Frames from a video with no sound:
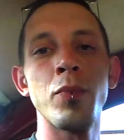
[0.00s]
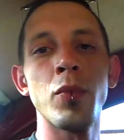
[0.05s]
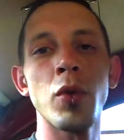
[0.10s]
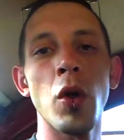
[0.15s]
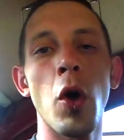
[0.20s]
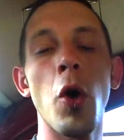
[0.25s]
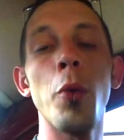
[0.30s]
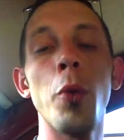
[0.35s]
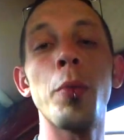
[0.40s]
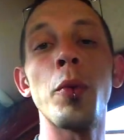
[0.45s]

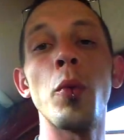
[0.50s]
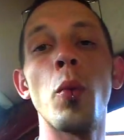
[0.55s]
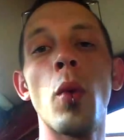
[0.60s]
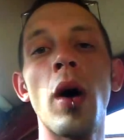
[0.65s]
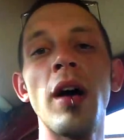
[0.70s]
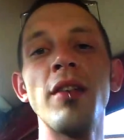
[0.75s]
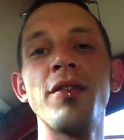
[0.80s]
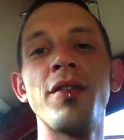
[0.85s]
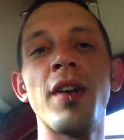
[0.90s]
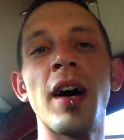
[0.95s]
open
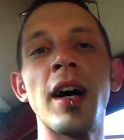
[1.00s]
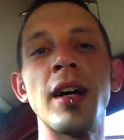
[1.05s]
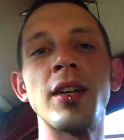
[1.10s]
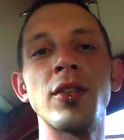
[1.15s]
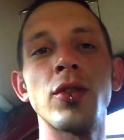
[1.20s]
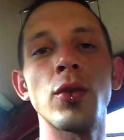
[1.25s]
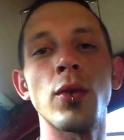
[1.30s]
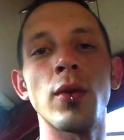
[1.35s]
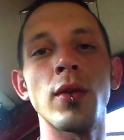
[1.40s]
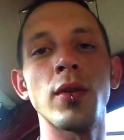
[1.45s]
Wi-Fi
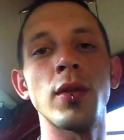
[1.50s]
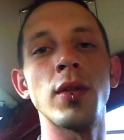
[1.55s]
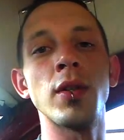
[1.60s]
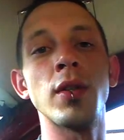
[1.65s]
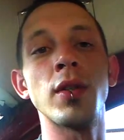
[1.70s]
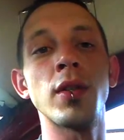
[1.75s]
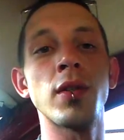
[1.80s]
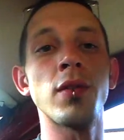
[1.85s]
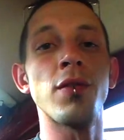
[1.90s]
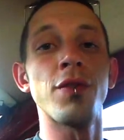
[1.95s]

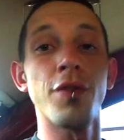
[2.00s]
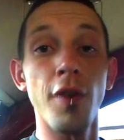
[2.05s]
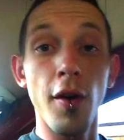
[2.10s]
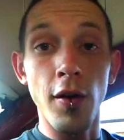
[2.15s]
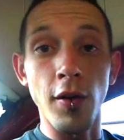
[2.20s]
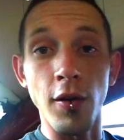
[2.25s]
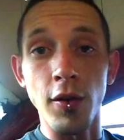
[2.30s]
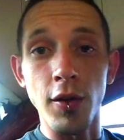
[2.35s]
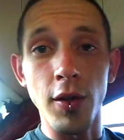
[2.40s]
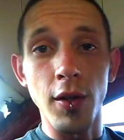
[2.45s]
sources
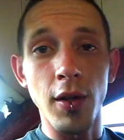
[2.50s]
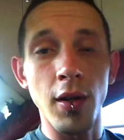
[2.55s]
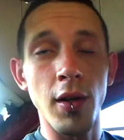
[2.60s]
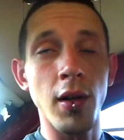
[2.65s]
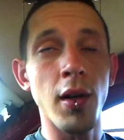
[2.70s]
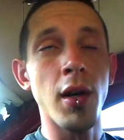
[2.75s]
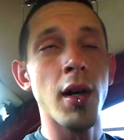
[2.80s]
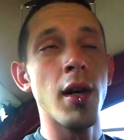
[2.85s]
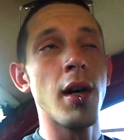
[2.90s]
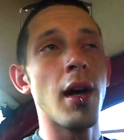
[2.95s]
first
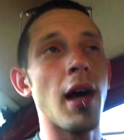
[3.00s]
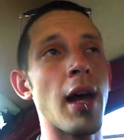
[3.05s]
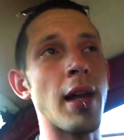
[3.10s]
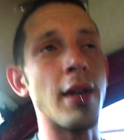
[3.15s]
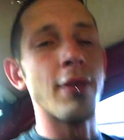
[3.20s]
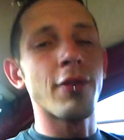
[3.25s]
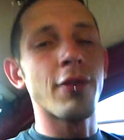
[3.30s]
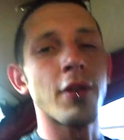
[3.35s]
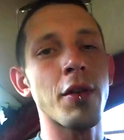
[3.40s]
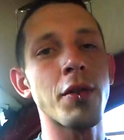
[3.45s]
and
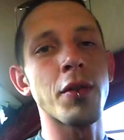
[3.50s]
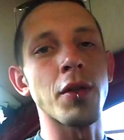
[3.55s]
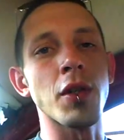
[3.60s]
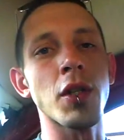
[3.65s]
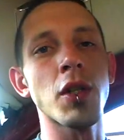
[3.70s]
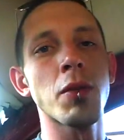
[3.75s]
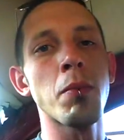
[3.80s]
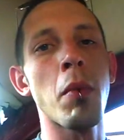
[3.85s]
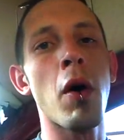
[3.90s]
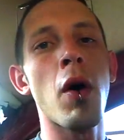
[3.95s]
if there's a
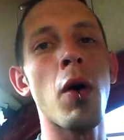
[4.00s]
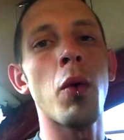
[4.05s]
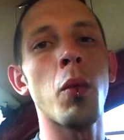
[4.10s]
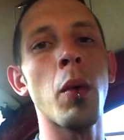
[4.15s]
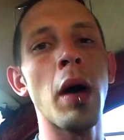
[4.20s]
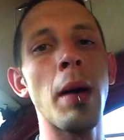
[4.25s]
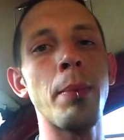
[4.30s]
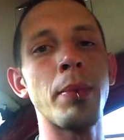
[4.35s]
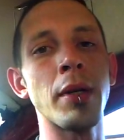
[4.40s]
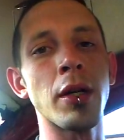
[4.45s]
small
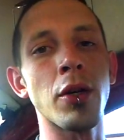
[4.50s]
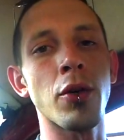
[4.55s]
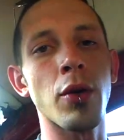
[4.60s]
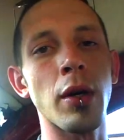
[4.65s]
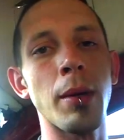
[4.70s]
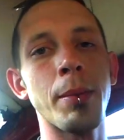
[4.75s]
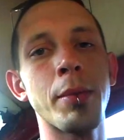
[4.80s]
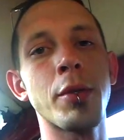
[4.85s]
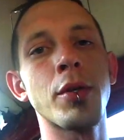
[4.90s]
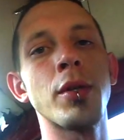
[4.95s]
web
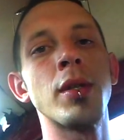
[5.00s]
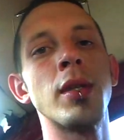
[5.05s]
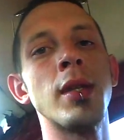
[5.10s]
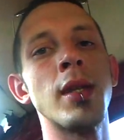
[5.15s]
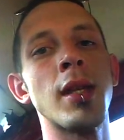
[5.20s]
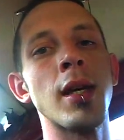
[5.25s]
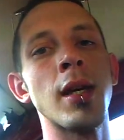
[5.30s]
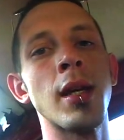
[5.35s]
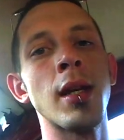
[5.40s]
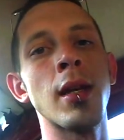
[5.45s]
encryption,
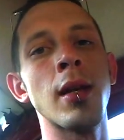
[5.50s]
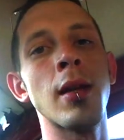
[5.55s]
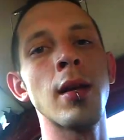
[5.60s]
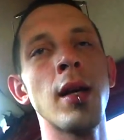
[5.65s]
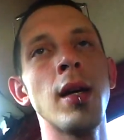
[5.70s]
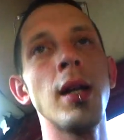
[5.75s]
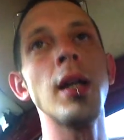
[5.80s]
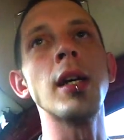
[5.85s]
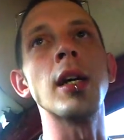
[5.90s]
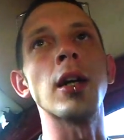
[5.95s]
then
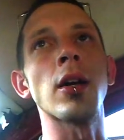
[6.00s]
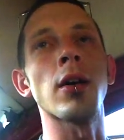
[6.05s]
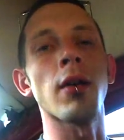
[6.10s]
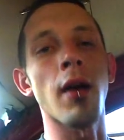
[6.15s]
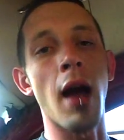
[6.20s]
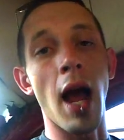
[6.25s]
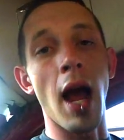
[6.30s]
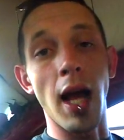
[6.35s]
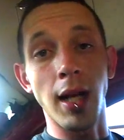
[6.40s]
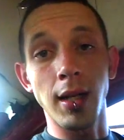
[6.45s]
it
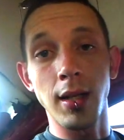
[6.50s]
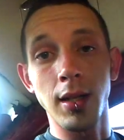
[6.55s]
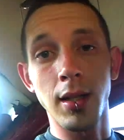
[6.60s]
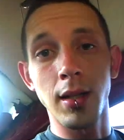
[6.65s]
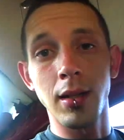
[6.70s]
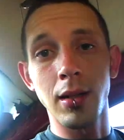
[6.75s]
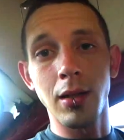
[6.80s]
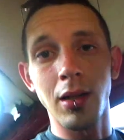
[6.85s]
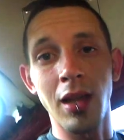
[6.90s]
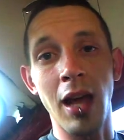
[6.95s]
cracks
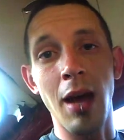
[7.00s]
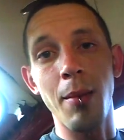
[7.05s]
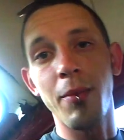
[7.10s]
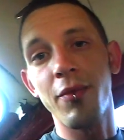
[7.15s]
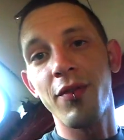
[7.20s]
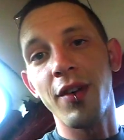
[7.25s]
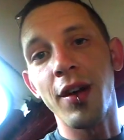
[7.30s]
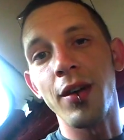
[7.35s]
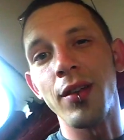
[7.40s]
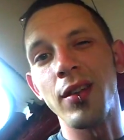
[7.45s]
that
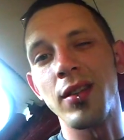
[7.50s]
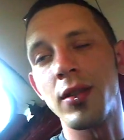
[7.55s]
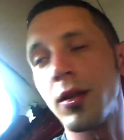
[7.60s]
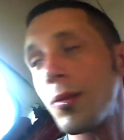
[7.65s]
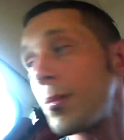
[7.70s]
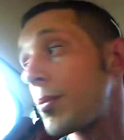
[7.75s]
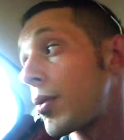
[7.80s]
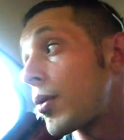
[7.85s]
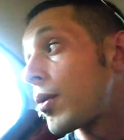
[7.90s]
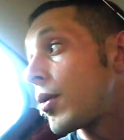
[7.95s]
fairly
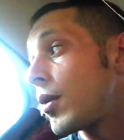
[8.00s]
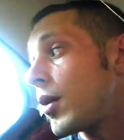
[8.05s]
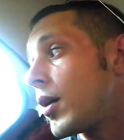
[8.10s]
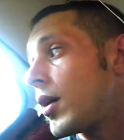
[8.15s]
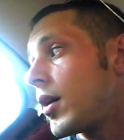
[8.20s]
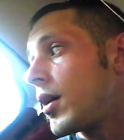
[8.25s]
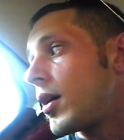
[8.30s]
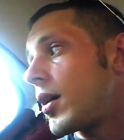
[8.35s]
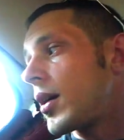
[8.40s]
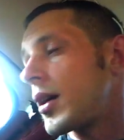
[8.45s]
simple.
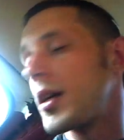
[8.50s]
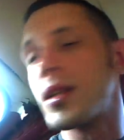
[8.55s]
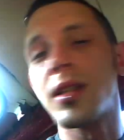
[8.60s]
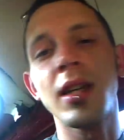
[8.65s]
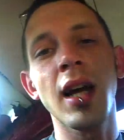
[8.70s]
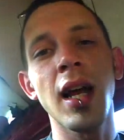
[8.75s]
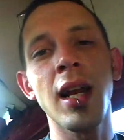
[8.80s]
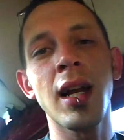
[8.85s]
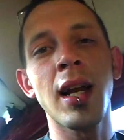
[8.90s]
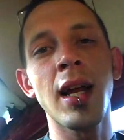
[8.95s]
It's
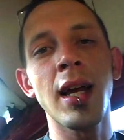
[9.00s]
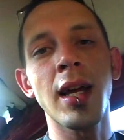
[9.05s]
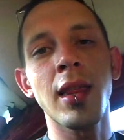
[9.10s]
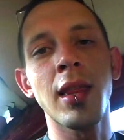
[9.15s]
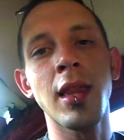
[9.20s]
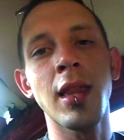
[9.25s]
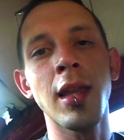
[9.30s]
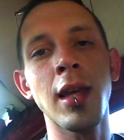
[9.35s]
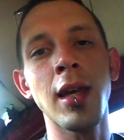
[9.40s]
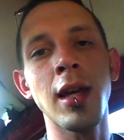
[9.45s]
kind of like
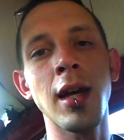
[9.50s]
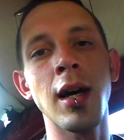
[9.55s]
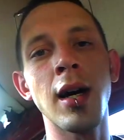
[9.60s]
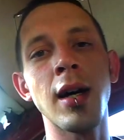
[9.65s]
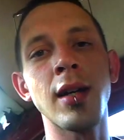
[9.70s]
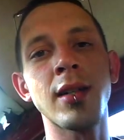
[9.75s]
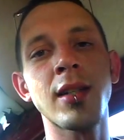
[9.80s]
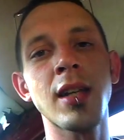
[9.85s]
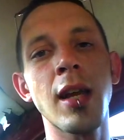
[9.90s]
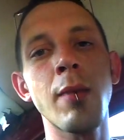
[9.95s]
the uh,
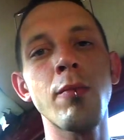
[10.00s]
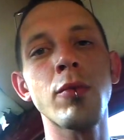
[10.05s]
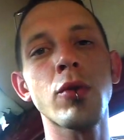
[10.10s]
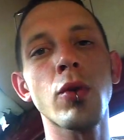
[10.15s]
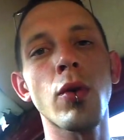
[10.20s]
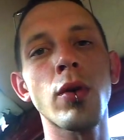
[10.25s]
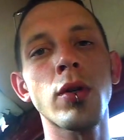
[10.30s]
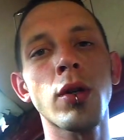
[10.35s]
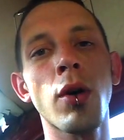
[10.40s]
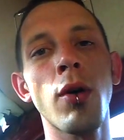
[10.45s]
same
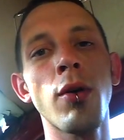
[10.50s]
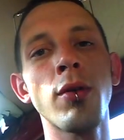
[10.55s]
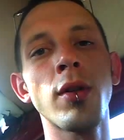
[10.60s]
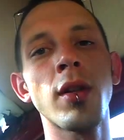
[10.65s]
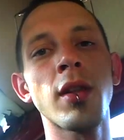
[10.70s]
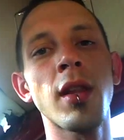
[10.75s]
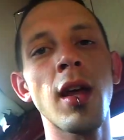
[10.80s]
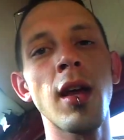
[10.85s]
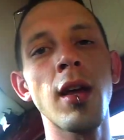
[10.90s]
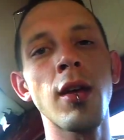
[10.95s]
source code that
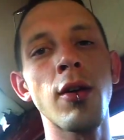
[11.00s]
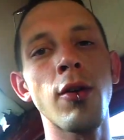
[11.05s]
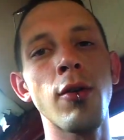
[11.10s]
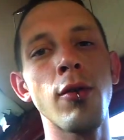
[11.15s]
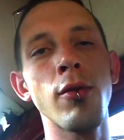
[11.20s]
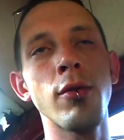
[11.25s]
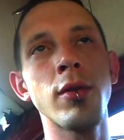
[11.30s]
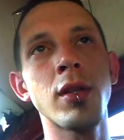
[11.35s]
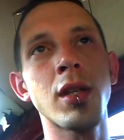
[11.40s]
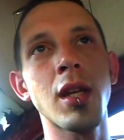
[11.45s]
they
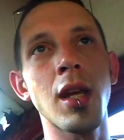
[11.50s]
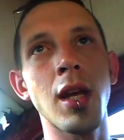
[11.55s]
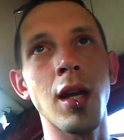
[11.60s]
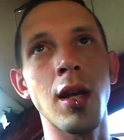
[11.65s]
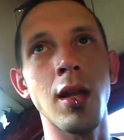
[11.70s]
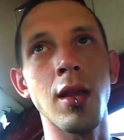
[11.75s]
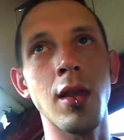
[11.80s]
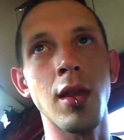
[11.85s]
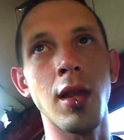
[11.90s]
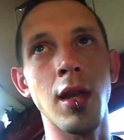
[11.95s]
used
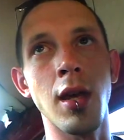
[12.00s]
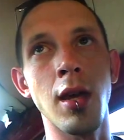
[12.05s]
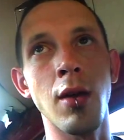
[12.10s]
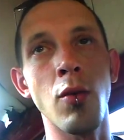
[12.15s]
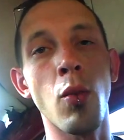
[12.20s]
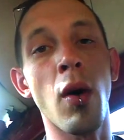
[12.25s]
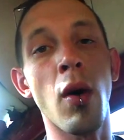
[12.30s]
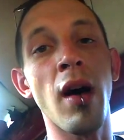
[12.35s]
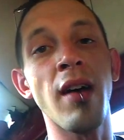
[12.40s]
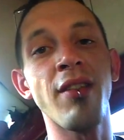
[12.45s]
in the
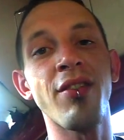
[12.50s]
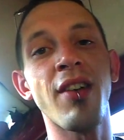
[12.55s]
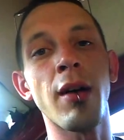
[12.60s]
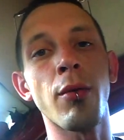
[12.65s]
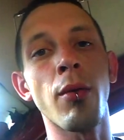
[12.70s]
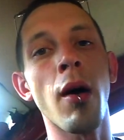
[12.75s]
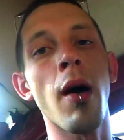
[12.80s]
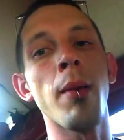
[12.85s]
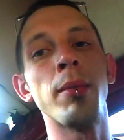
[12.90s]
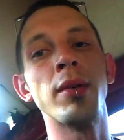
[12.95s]
Wi-Fi
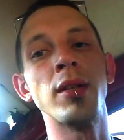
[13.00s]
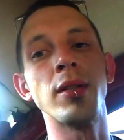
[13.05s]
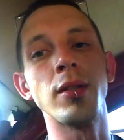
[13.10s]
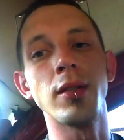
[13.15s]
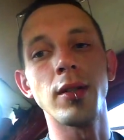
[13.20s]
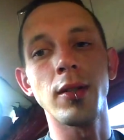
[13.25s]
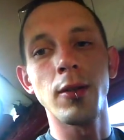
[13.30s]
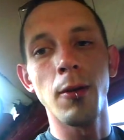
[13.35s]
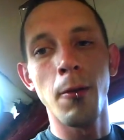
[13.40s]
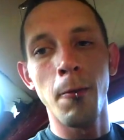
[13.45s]

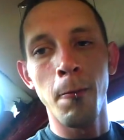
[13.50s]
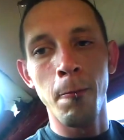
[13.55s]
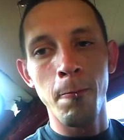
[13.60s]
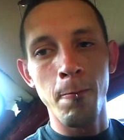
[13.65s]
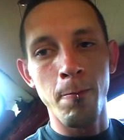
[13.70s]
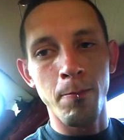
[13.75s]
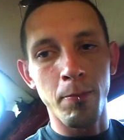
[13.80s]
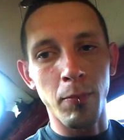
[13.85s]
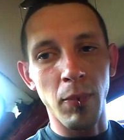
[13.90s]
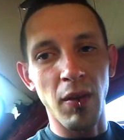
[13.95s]
Robins.
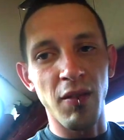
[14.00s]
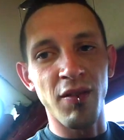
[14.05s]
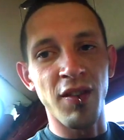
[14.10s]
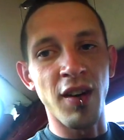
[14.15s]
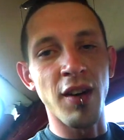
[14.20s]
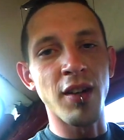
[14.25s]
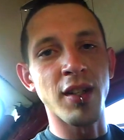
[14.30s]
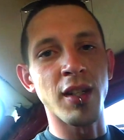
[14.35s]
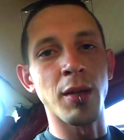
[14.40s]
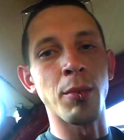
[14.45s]
Very
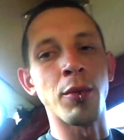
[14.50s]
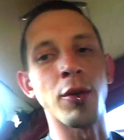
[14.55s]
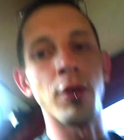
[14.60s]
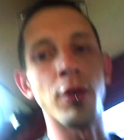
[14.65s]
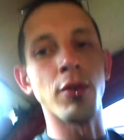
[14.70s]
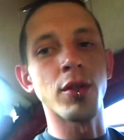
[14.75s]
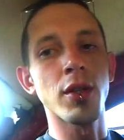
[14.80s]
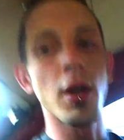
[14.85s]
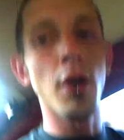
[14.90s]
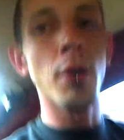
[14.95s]
similar.
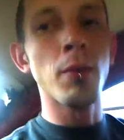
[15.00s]
So,